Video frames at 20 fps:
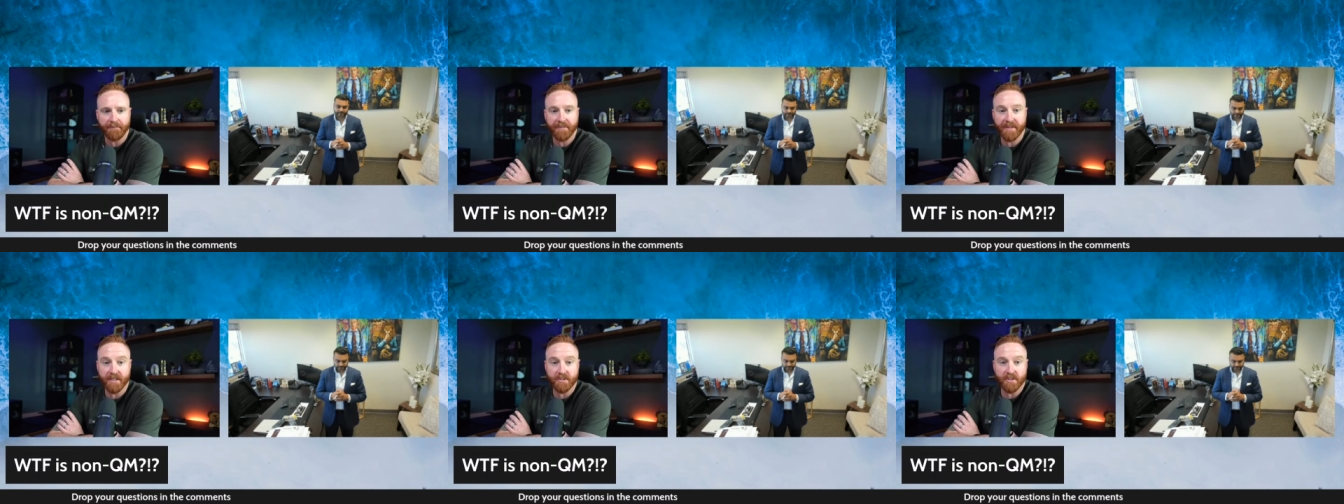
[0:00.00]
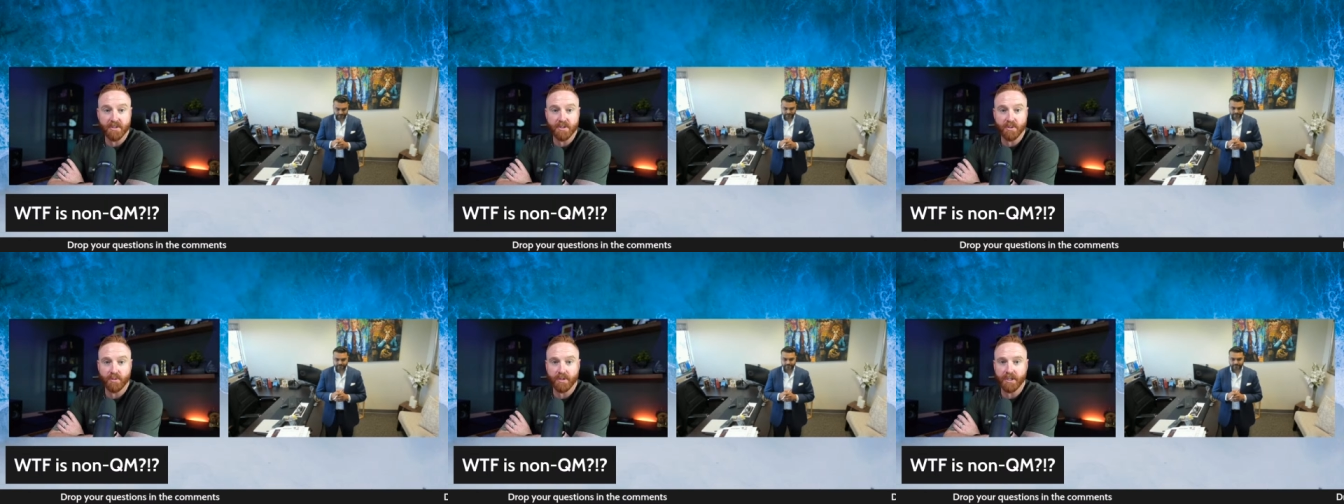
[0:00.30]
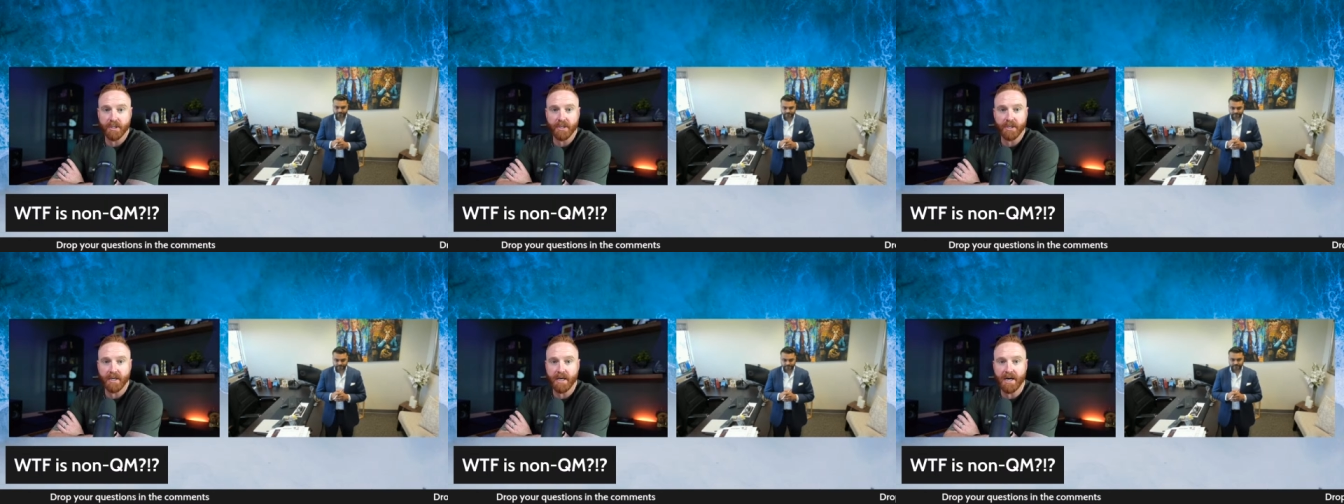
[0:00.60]
this is a
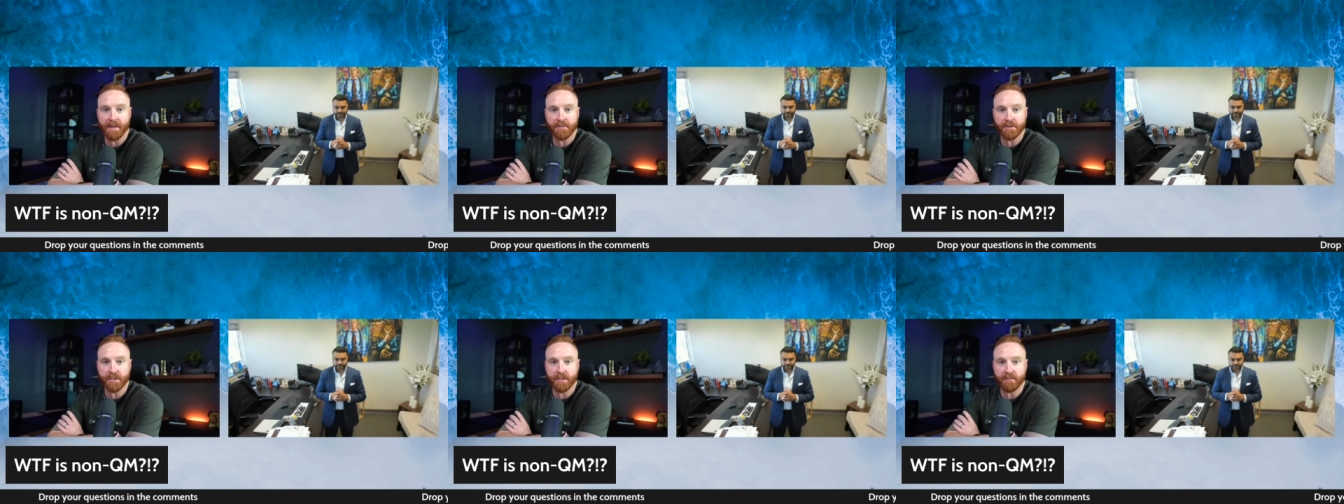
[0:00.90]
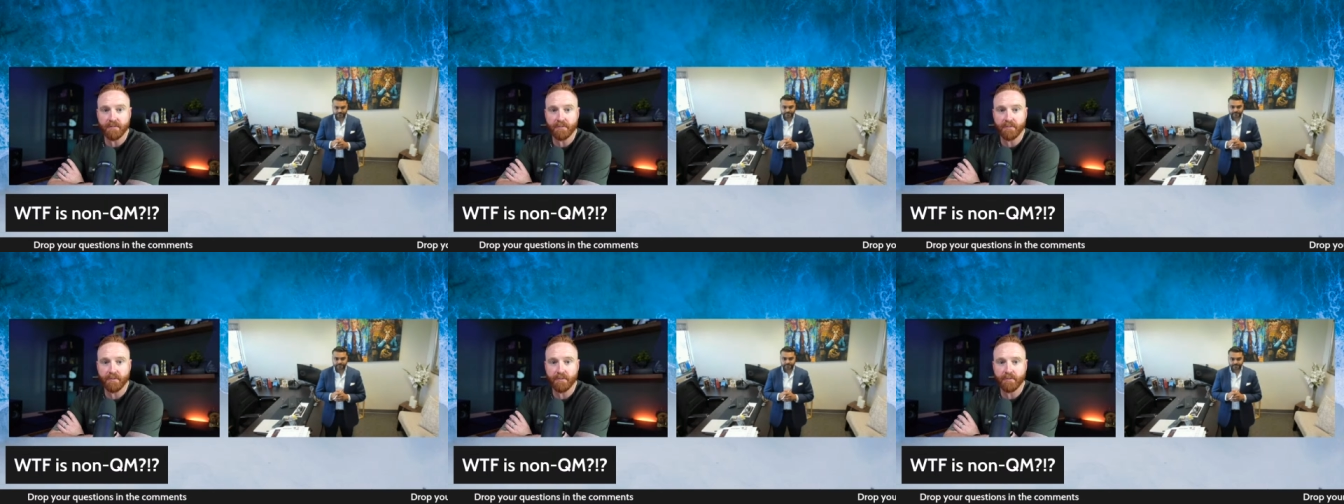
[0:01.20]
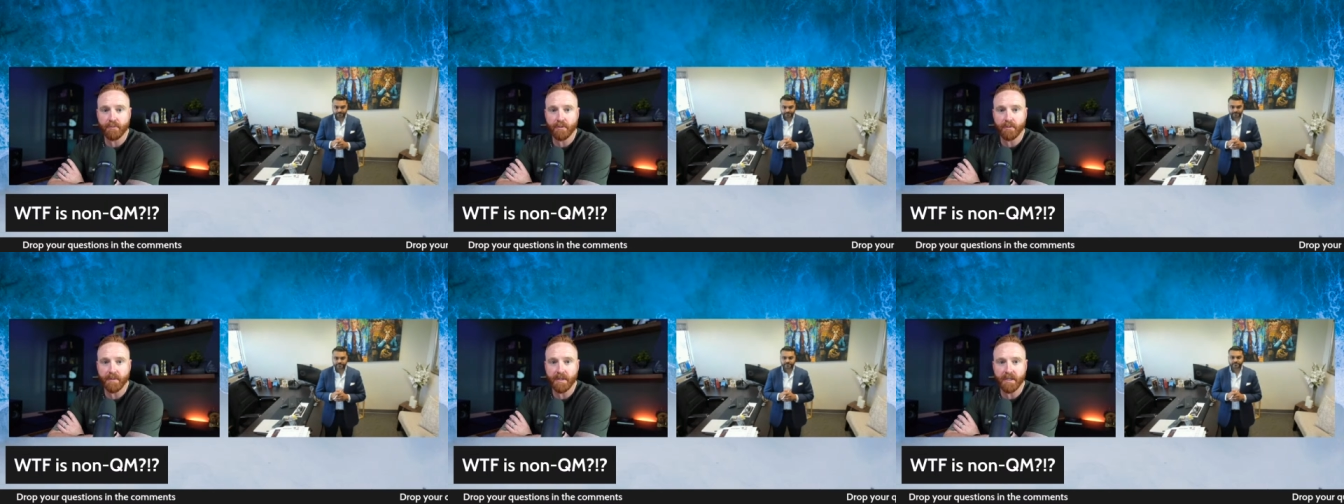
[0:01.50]
really good option
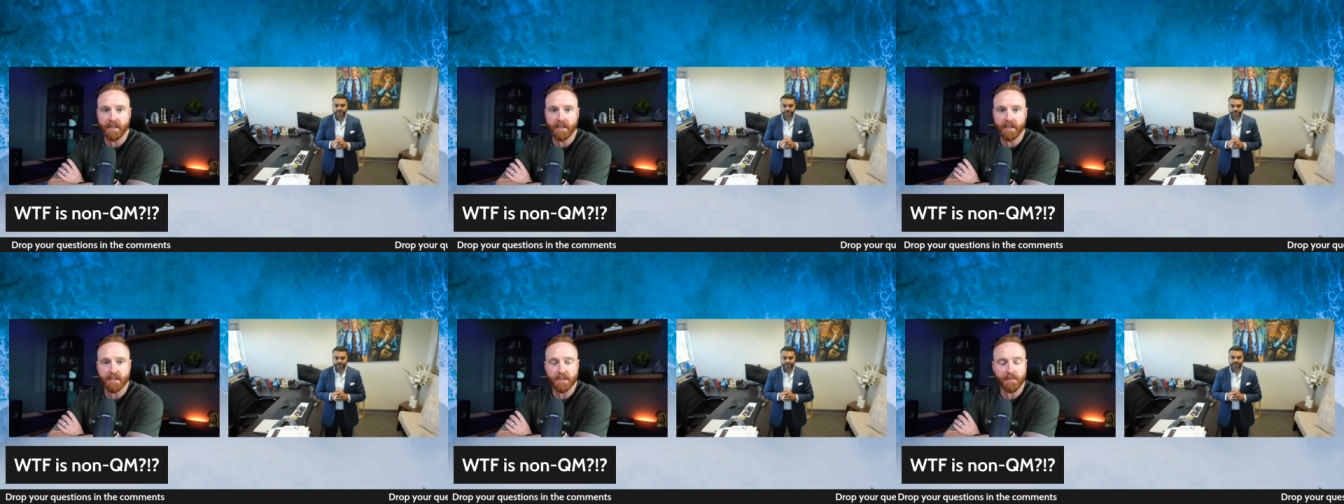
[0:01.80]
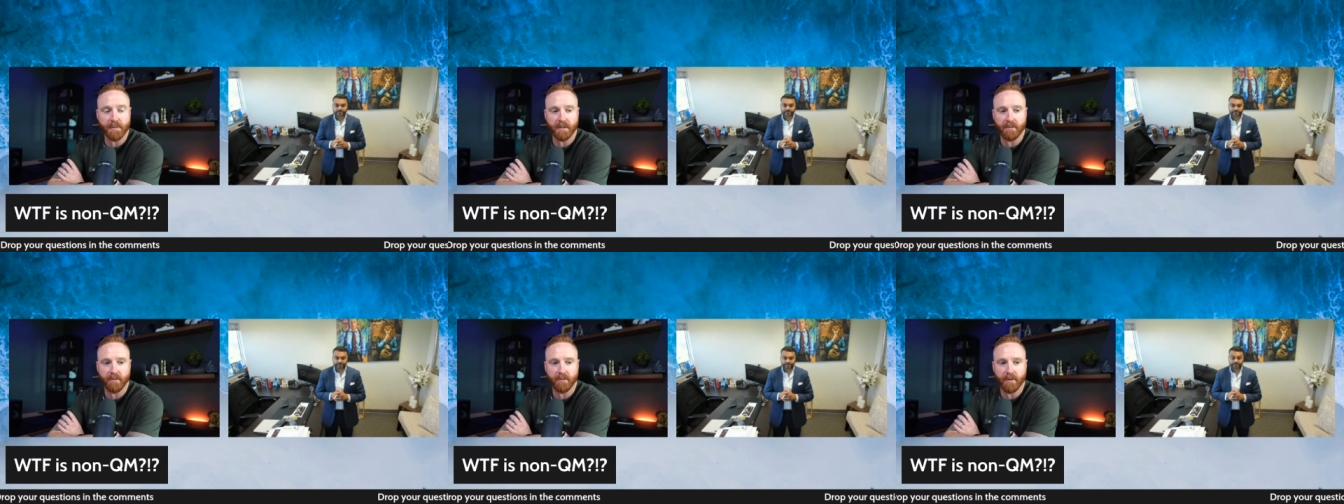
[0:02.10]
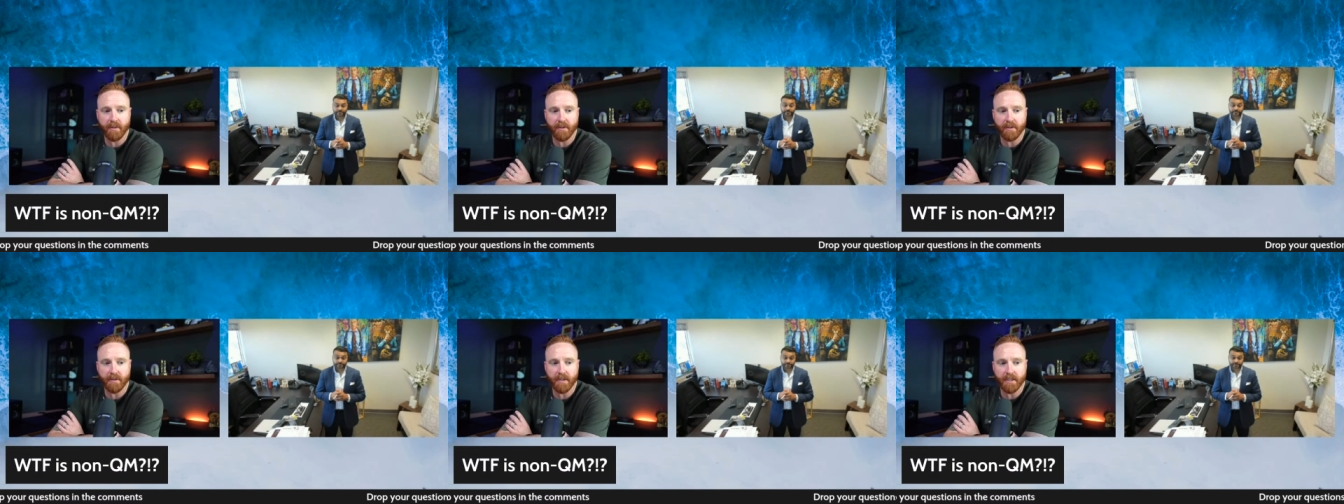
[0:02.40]
for me to experiment
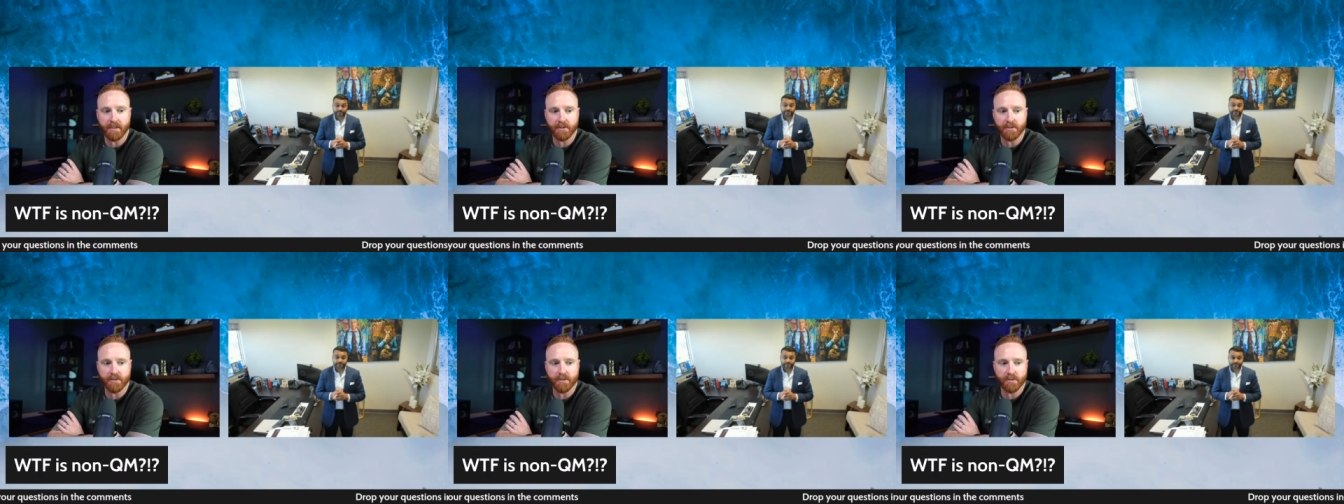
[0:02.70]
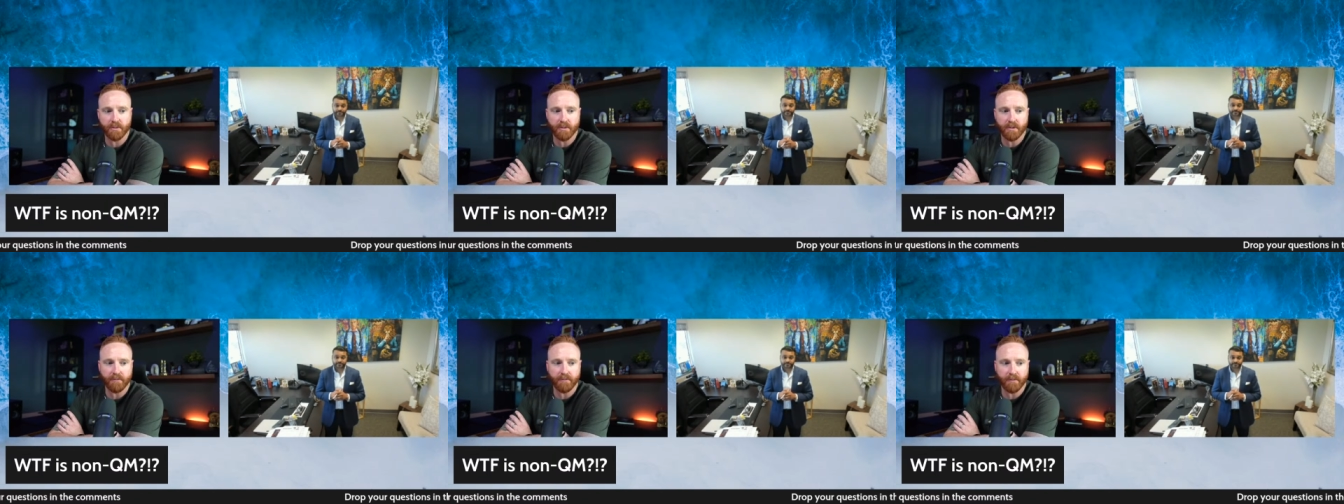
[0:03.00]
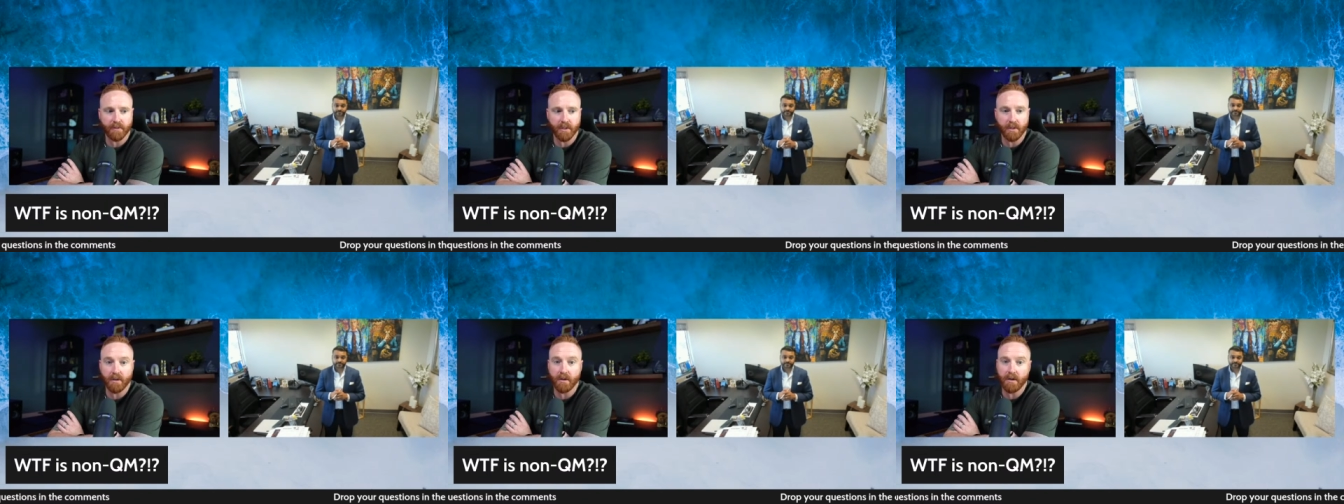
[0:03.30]
with and, and sort of
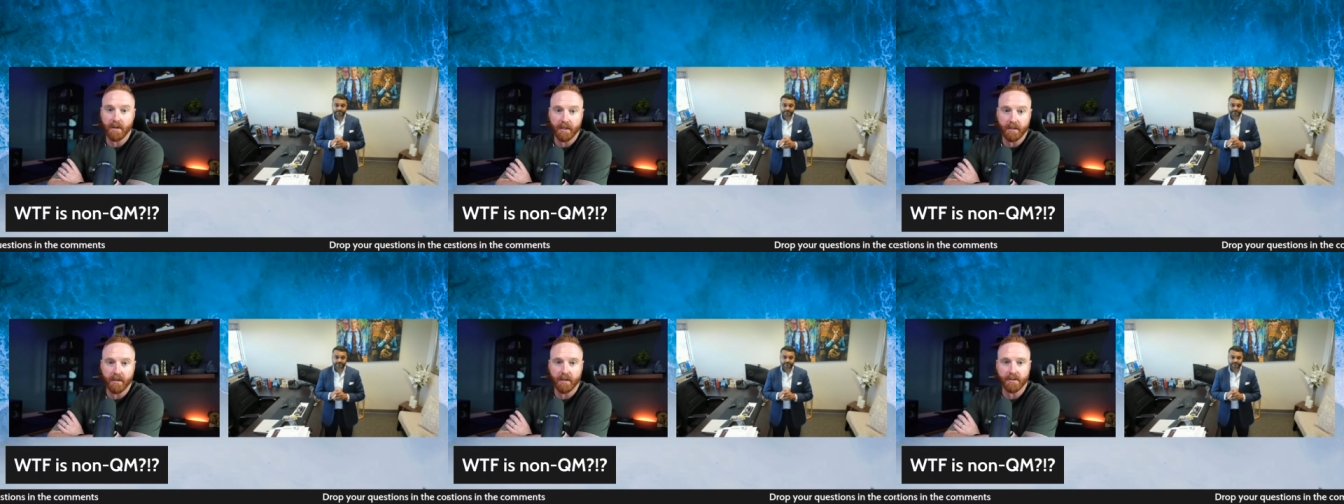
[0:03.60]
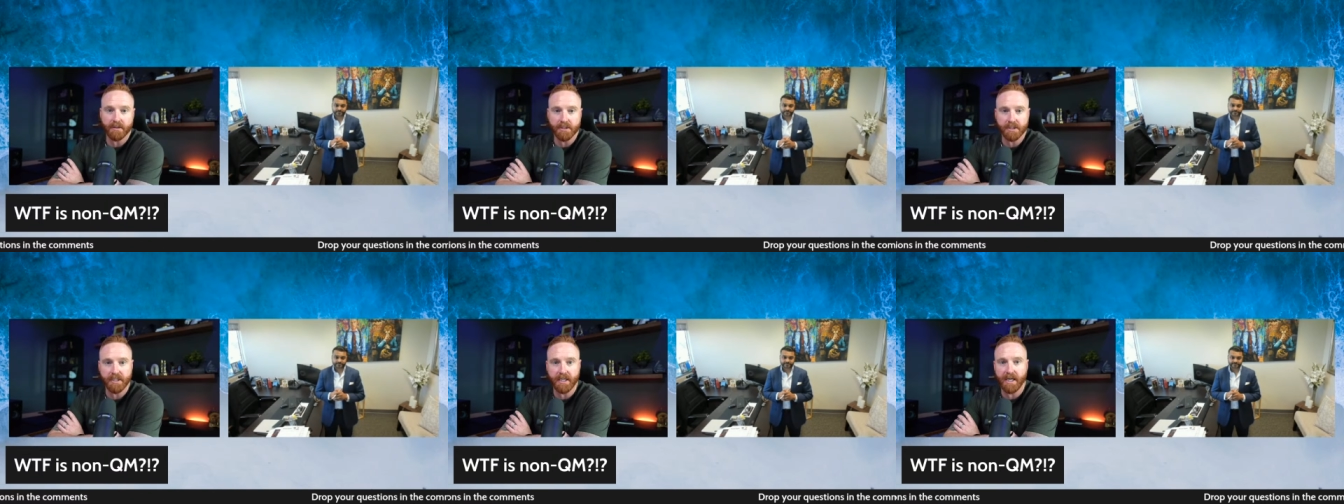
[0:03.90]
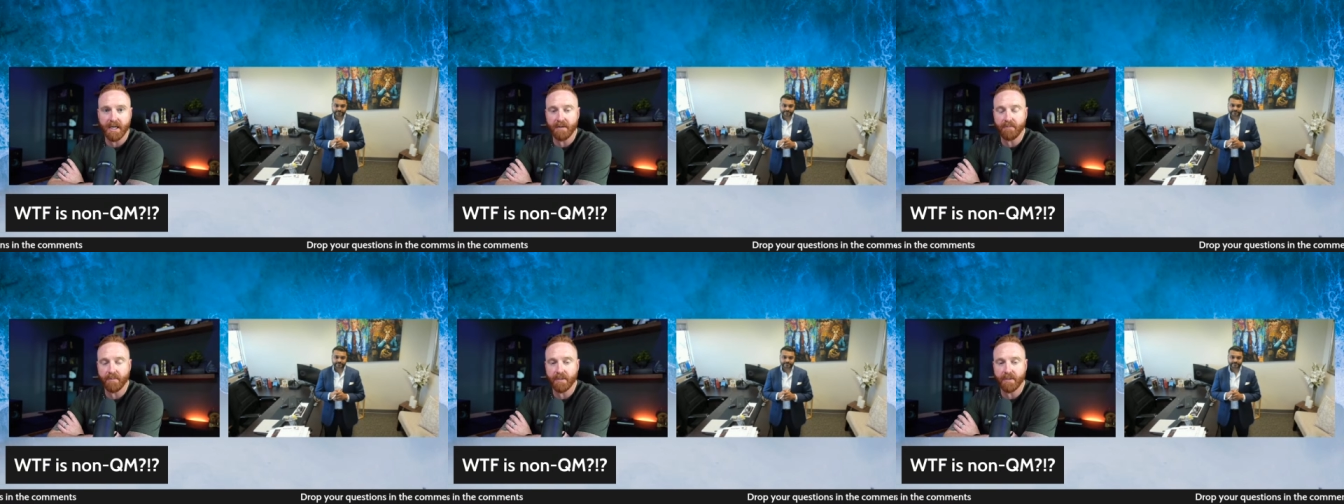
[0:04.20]
learn and understand.